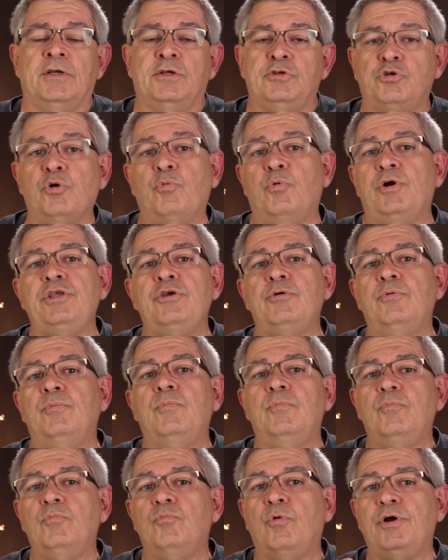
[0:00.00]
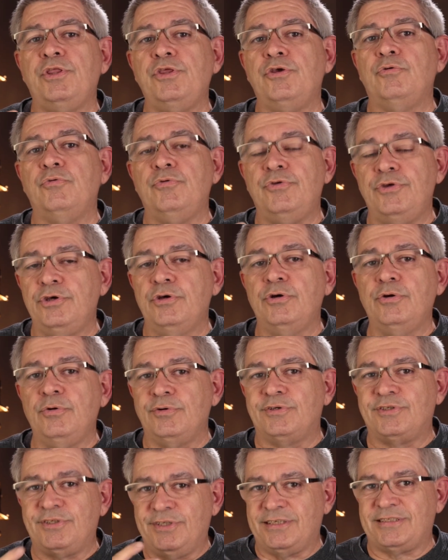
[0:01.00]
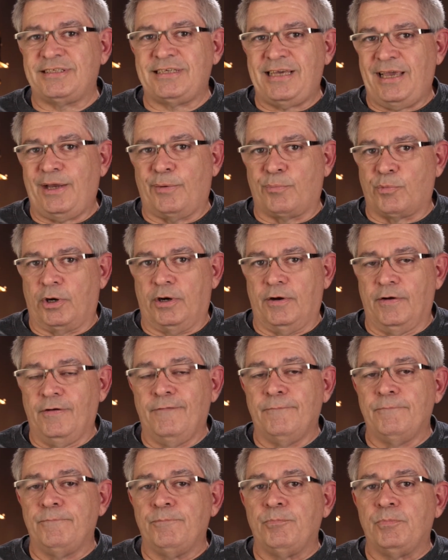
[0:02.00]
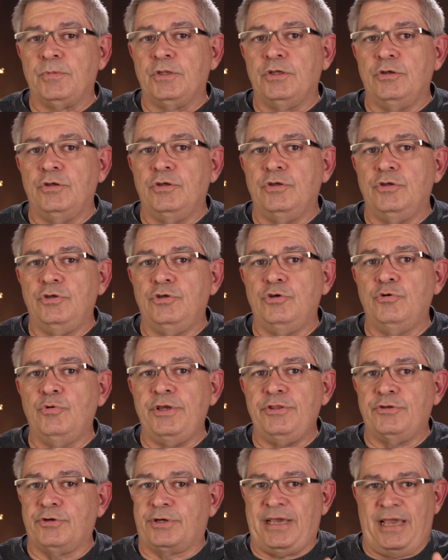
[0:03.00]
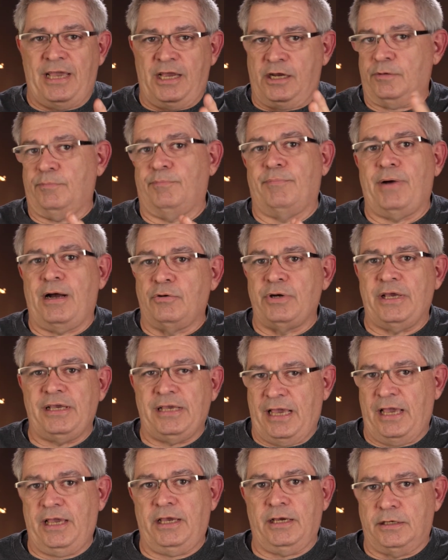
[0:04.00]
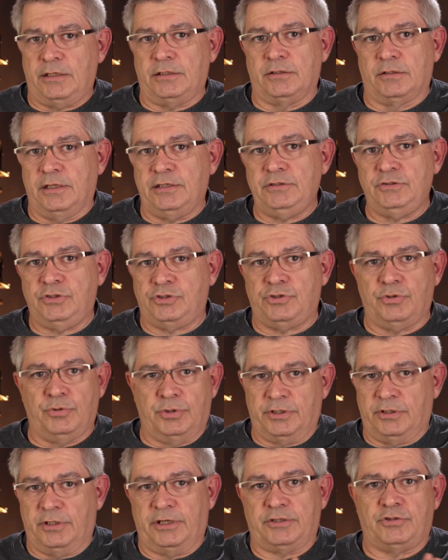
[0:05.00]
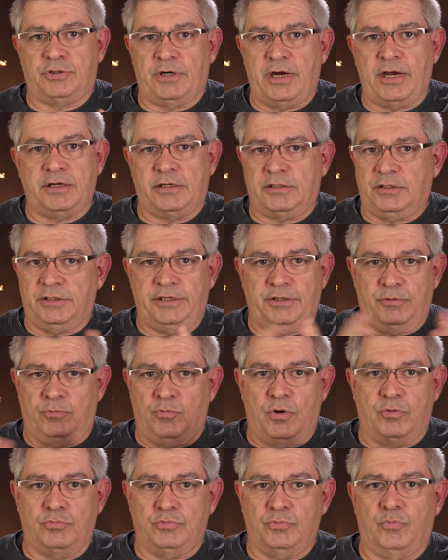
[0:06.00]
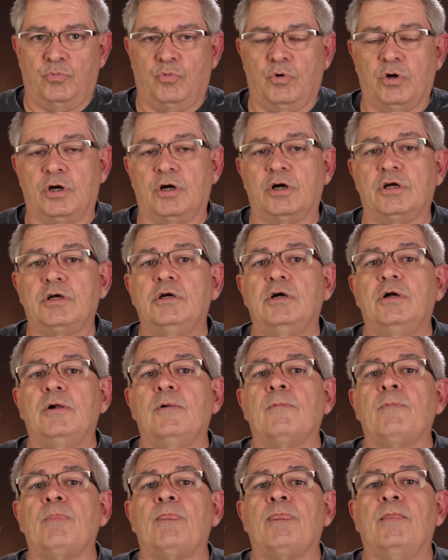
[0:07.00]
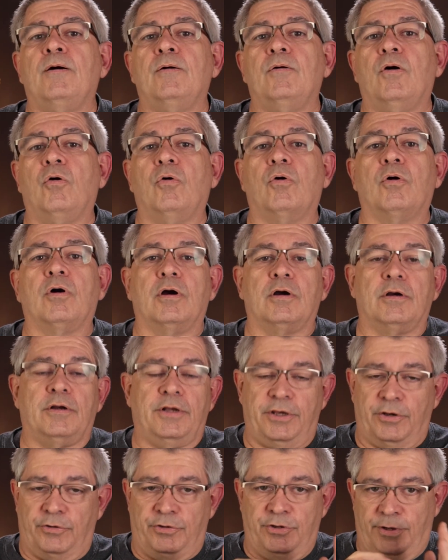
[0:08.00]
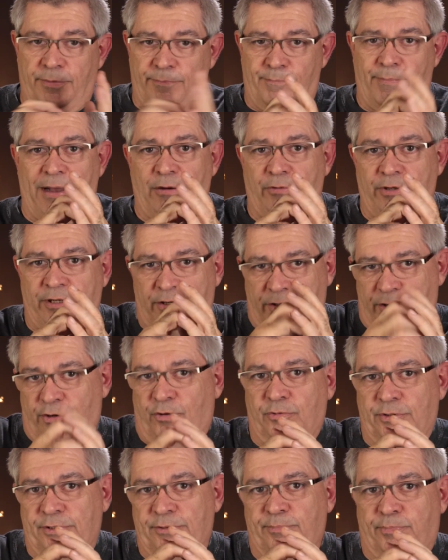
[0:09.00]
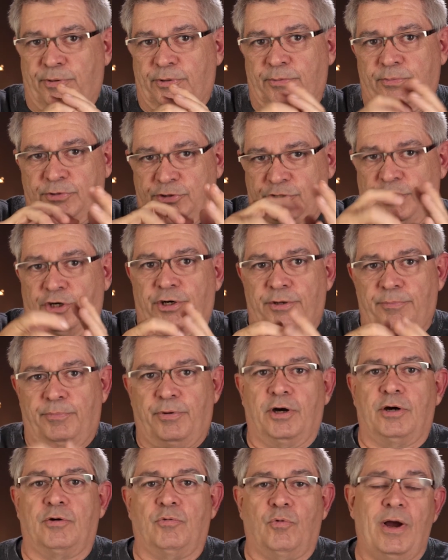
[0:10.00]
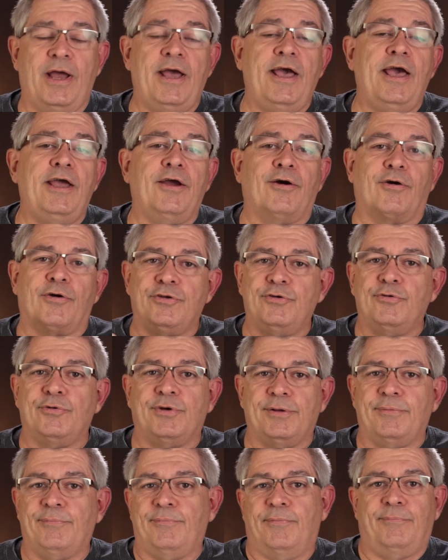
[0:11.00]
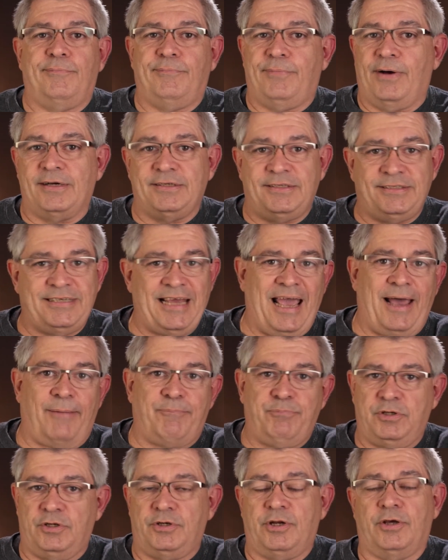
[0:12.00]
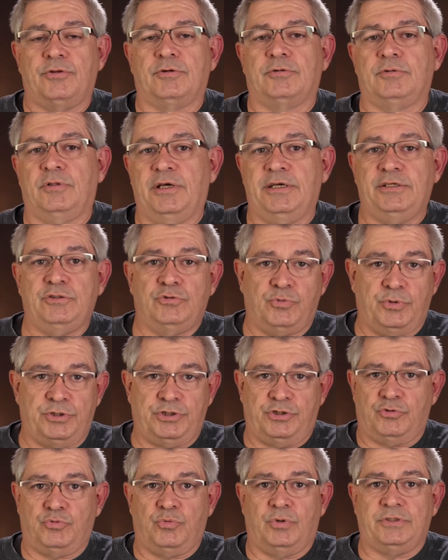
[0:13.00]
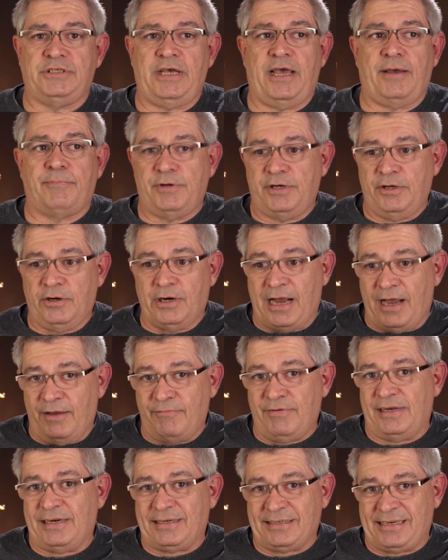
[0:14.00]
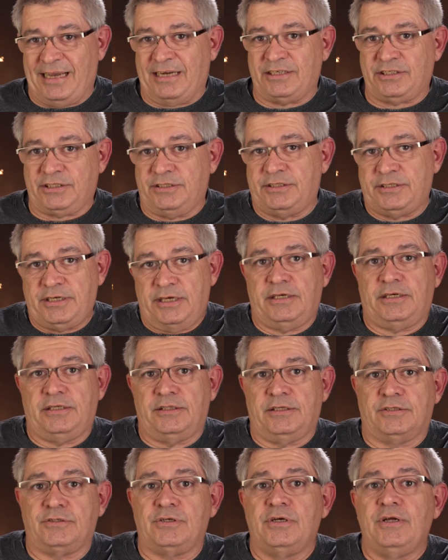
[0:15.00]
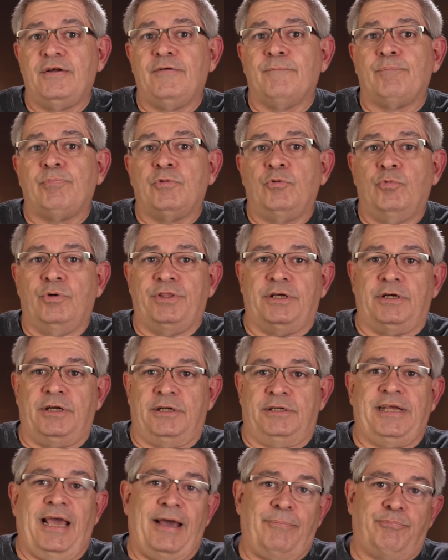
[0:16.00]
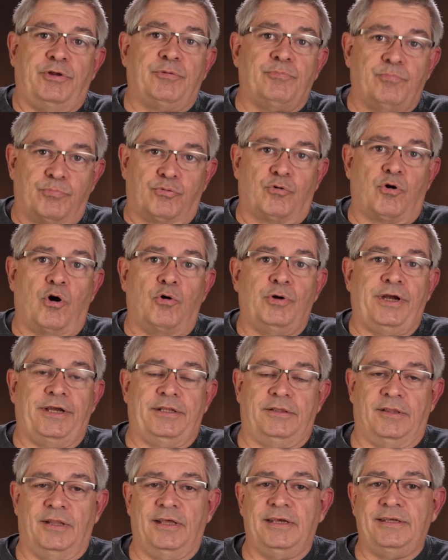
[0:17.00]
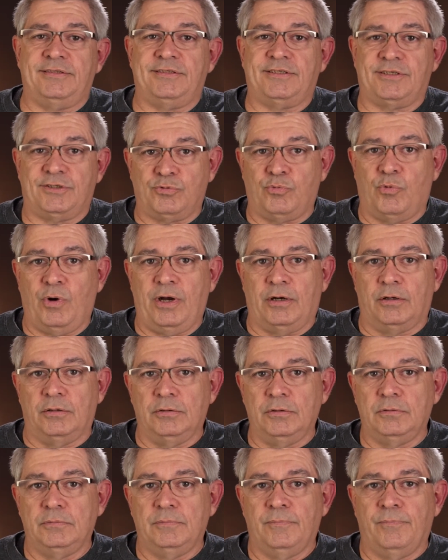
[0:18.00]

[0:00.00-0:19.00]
So when you use this camera, you either can't mount a Canon lens to it electronically, it won't work, or you can mount it and only turn it part way, or you can adapt another lens, which is what's happened here. I've actually taken this with an adapted broken lens as well.